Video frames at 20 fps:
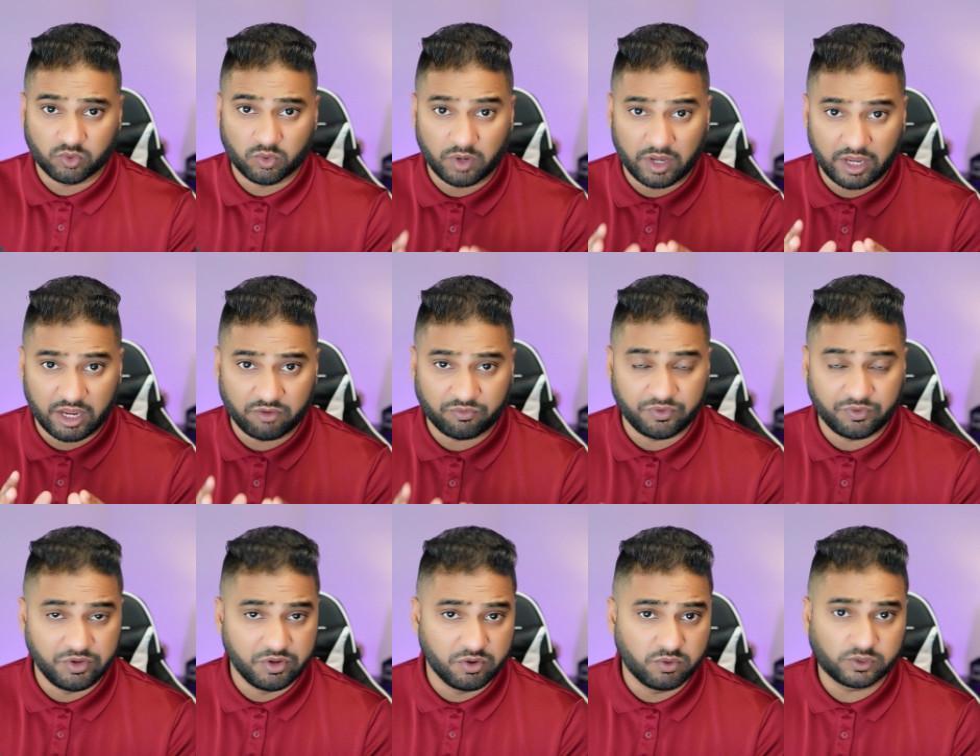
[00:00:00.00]
So
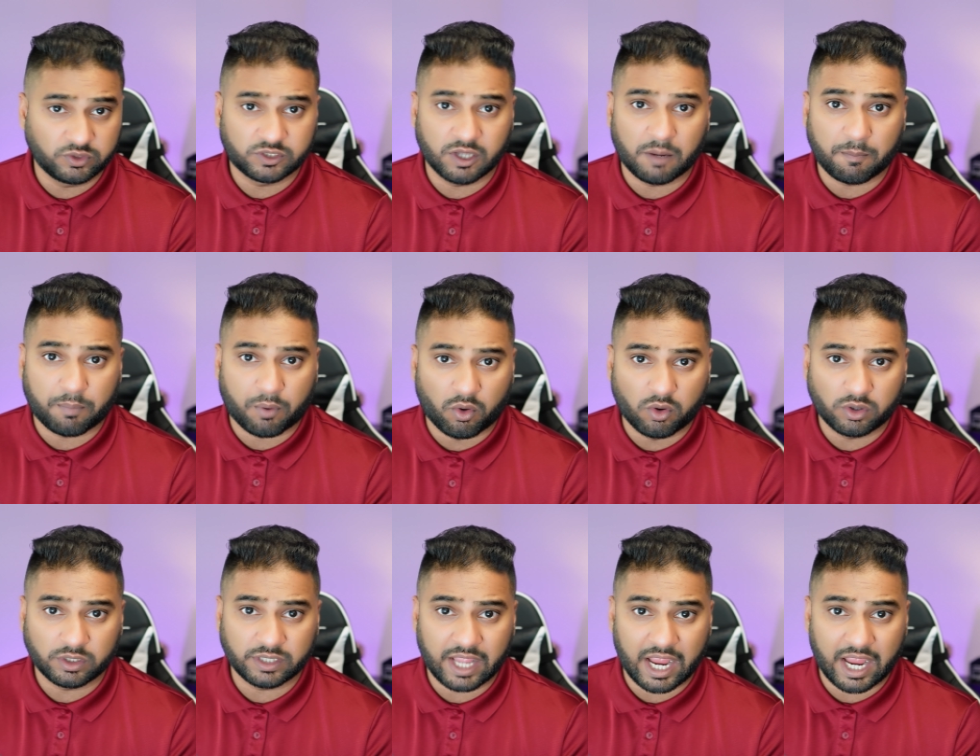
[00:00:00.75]
if you
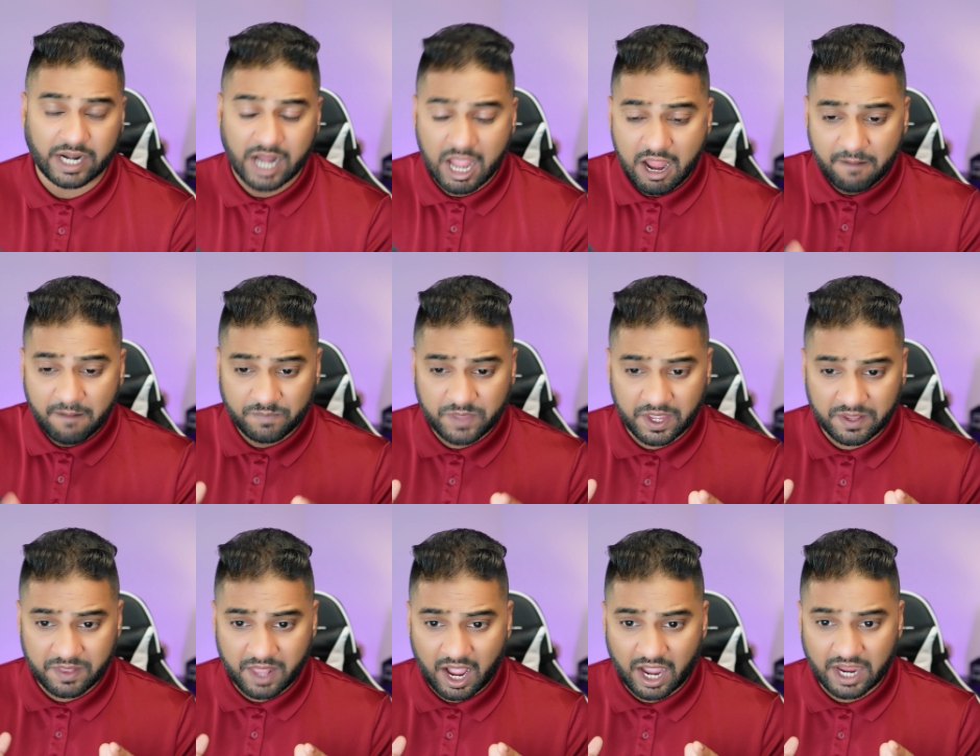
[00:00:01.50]
support that,
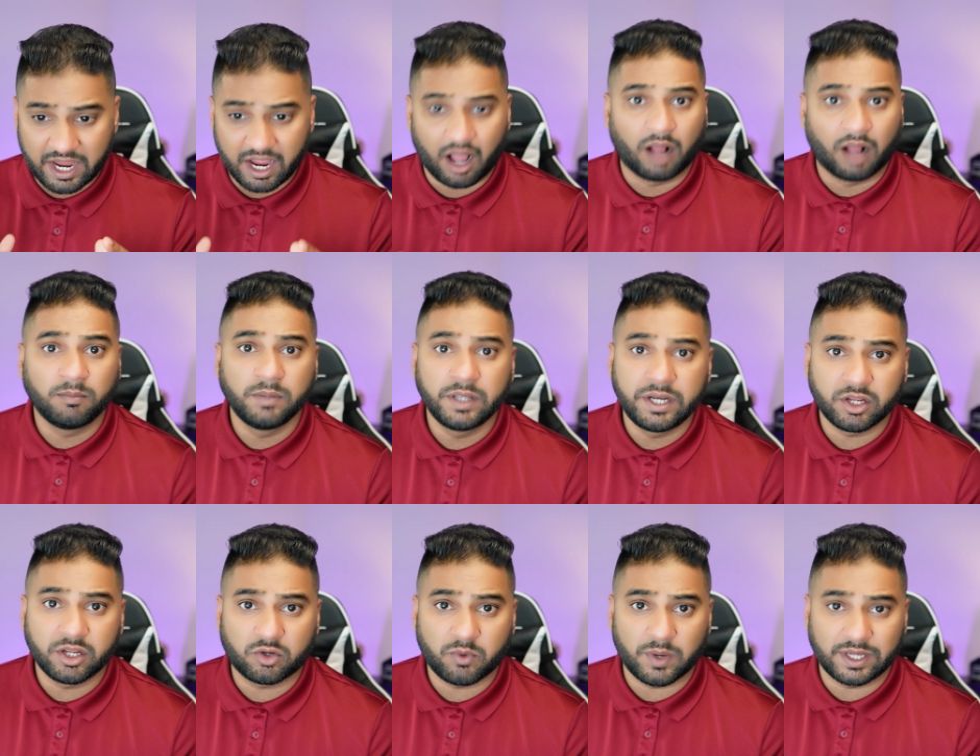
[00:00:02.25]
then I
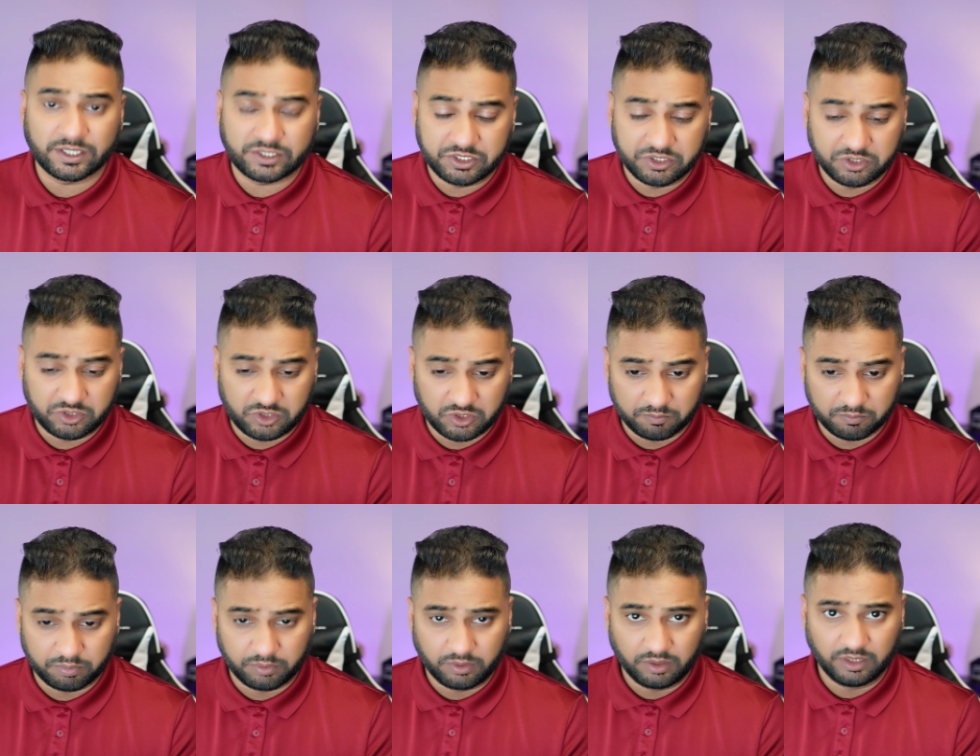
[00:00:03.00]
humbly request you
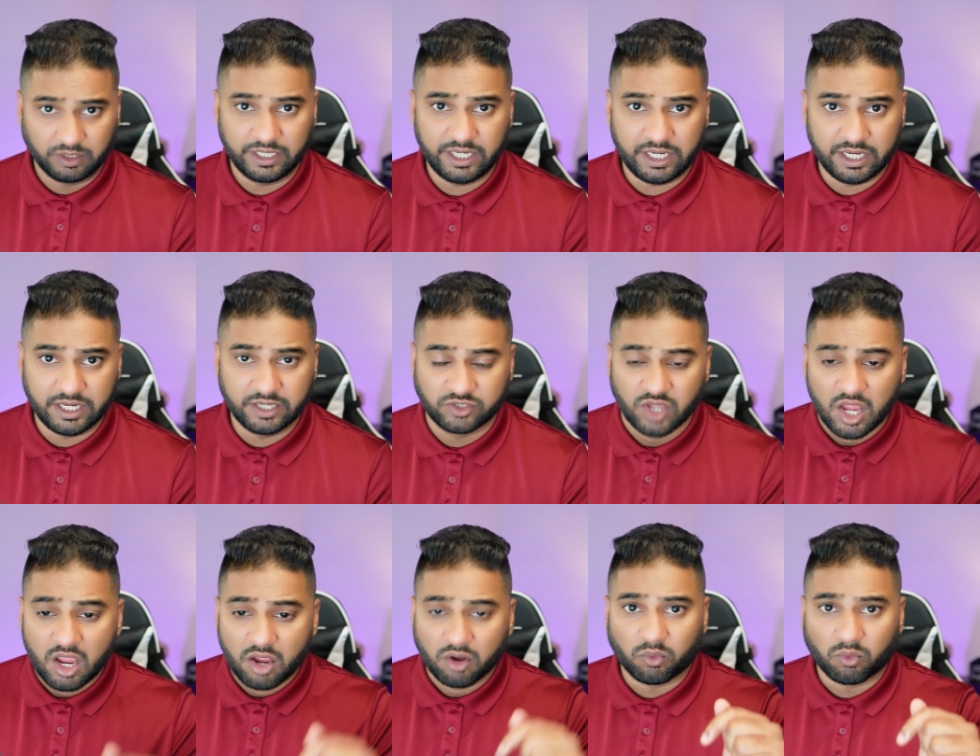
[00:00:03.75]
to
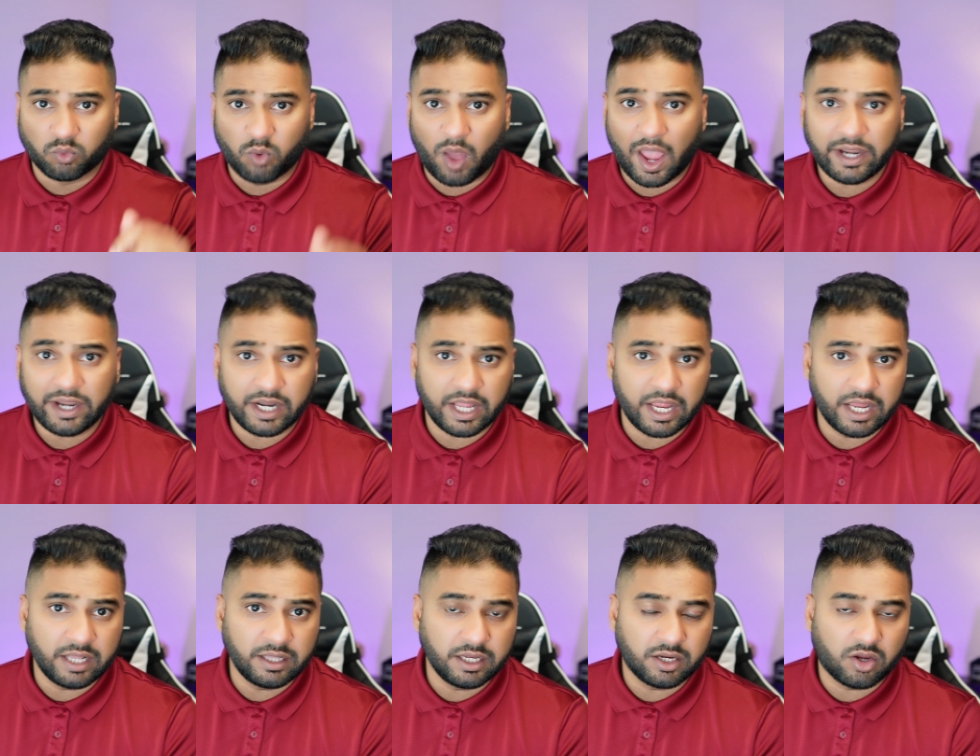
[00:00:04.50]
please
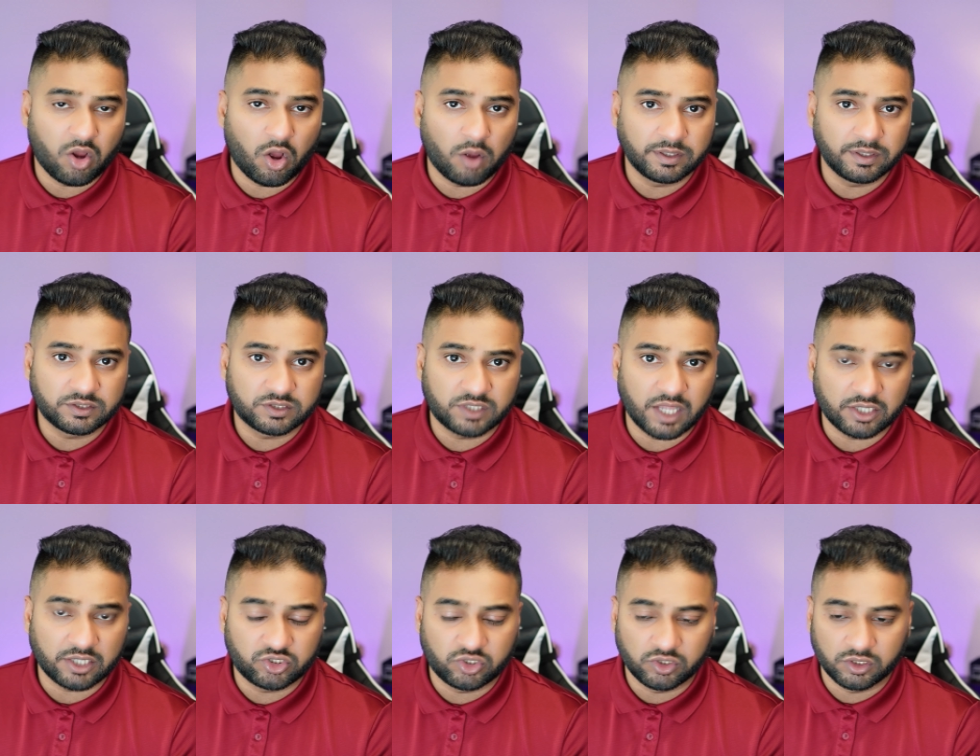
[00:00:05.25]
write in the comment
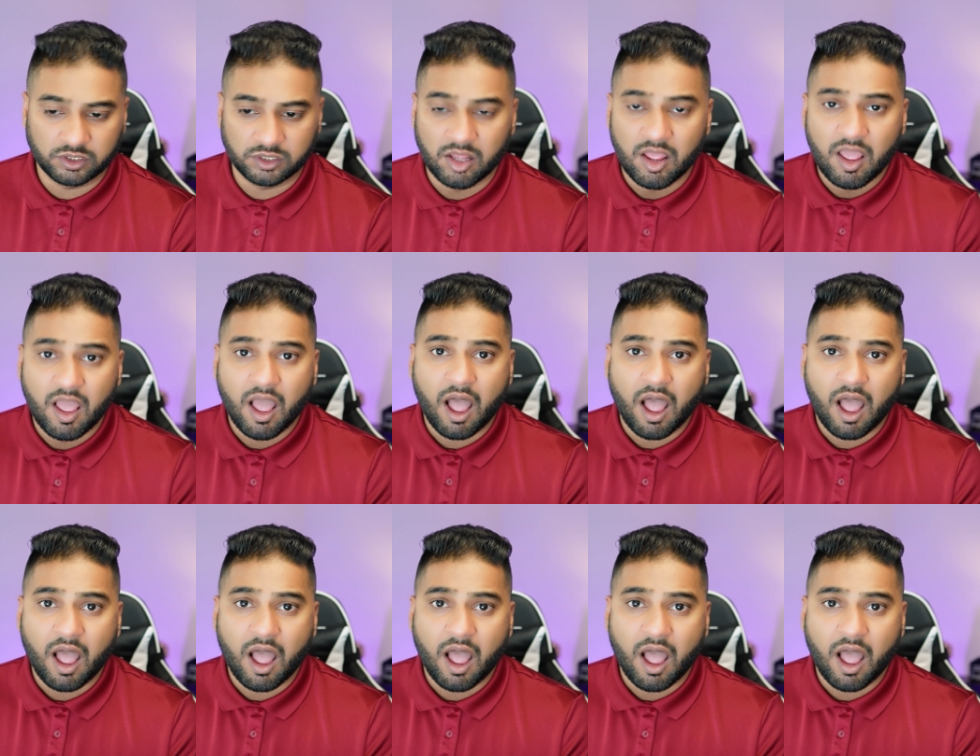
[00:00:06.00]
section